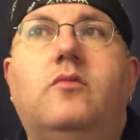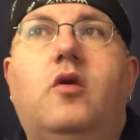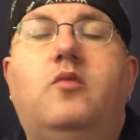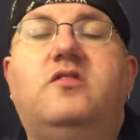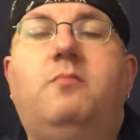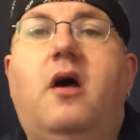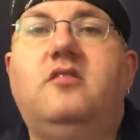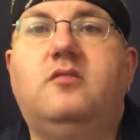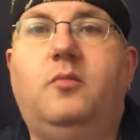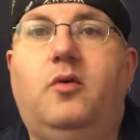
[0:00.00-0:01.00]

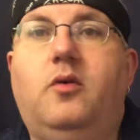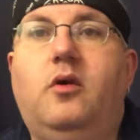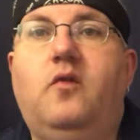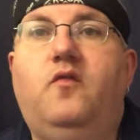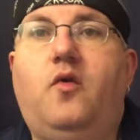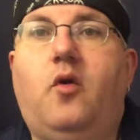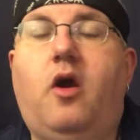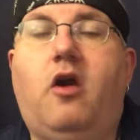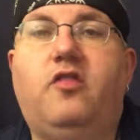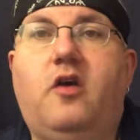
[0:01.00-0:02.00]
responsible for
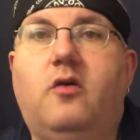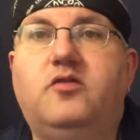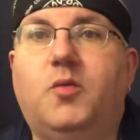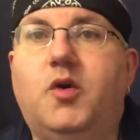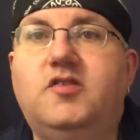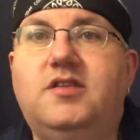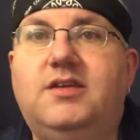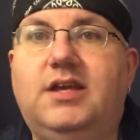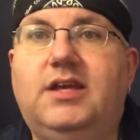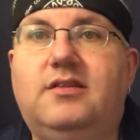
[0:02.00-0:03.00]
our thoughts, words, and
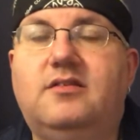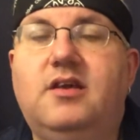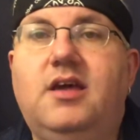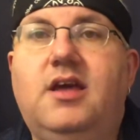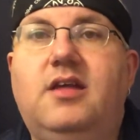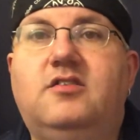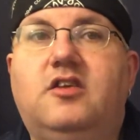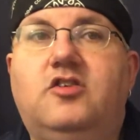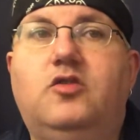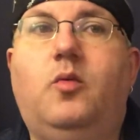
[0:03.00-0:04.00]
deeds in
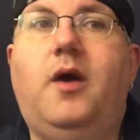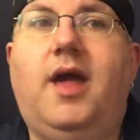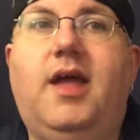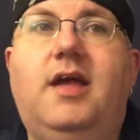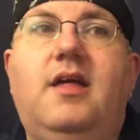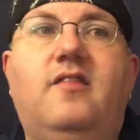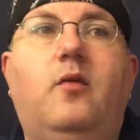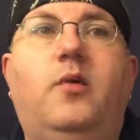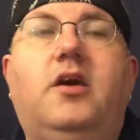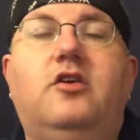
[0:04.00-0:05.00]
such a way
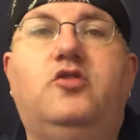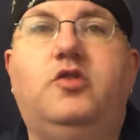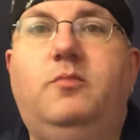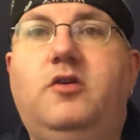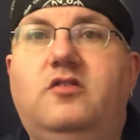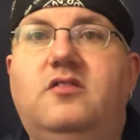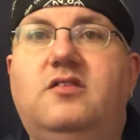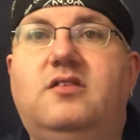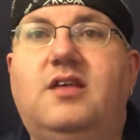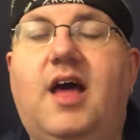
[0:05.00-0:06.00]
that we contribute to
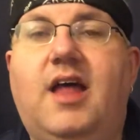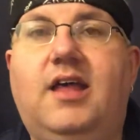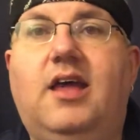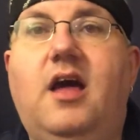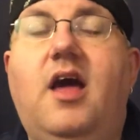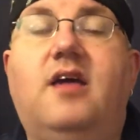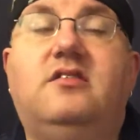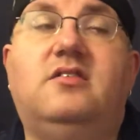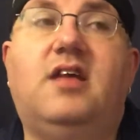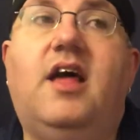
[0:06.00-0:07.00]
society, a
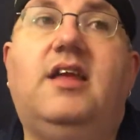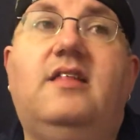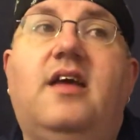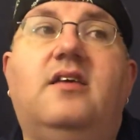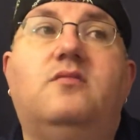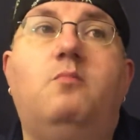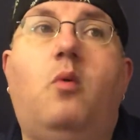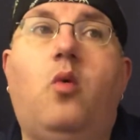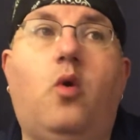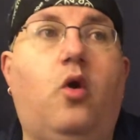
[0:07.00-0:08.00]
society that is
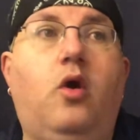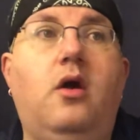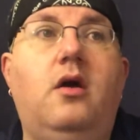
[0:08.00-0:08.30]
more